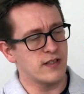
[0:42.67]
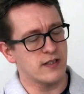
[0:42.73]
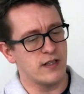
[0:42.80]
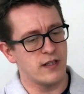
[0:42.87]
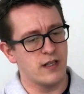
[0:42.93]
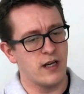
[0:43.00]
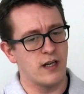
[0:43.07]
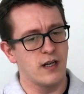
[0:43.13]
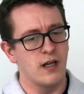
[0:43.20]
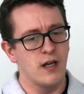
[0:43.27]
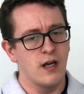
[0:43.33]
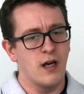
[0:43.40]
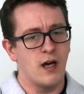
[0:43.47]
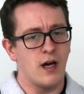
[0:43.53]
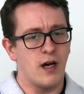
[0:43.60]
things like that,
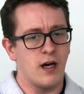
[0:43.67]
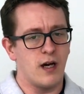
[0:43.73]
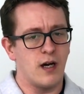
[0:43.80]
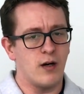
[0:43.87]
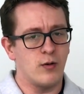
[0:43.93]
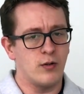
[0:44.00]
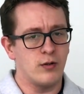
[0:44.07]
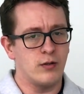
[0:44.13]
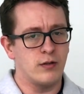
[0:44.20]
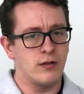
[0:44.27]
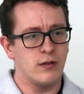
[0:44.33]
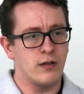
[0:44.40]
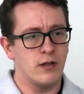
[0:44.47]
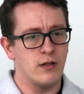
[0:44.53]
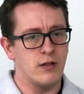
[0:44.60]

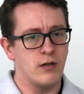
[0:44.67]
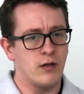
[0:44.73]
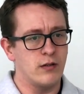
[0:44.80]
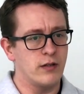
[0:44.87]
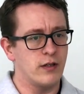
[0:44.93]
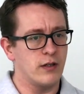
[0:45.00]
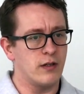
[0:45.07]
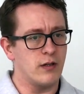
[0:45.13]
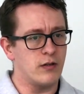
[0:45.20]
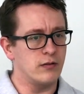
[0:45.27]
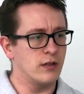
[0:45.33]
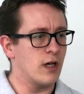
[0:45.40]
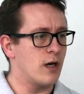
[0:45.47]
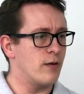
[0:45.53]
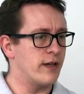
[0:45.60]
or longer
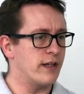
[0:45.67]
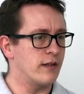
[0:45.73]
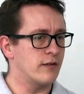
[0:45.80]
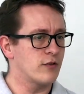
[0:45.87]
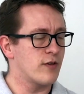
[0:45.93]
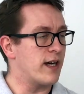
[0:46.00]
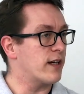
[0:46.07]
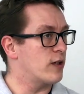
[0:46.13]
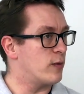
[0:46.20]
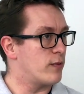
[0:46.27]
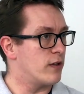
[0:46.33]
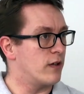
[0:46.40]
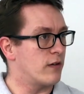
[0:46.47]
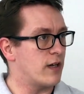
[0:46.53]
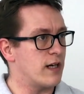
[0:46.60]
ongoing tracker
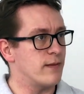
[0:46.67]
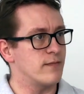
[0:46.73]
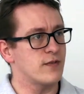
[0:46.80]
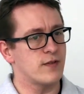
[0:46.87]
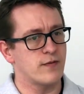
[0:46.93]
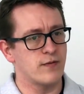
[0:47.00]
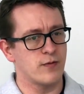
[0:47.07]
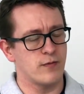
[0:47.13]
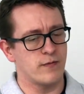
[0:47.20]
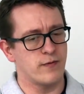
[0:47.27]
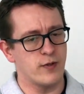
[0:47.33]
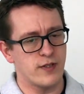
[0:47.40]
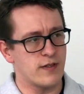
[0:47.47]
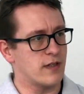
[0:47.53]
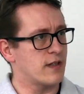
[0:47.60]
programs,
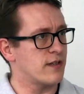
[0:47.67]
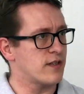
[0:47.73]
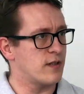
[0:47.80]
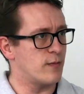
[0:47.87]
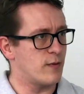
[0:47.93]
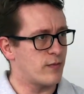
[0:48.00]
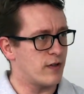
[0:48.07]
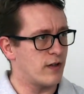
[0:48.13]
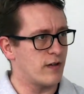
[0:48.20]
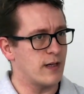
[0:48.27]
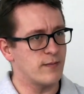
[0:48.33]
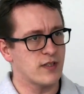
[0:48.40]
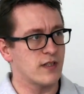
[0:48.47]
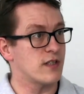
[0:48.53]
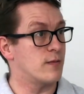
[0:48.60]
voice of the customer
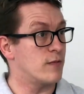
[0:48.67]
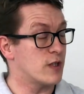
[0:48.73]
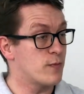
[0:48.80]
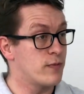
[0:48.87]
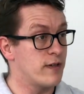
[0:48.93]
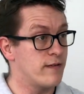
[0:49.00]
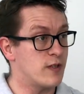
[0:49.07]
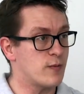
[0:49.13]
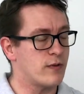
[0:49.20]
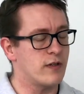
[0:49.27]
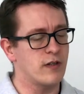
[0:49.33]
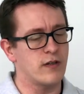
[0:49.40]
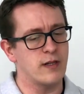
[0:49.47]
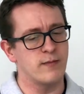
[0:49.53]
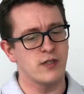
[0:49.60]
programs, customer experience
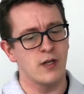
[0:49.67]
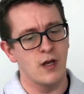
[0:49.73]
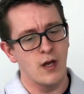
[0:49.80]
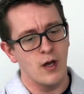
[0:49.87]
programs,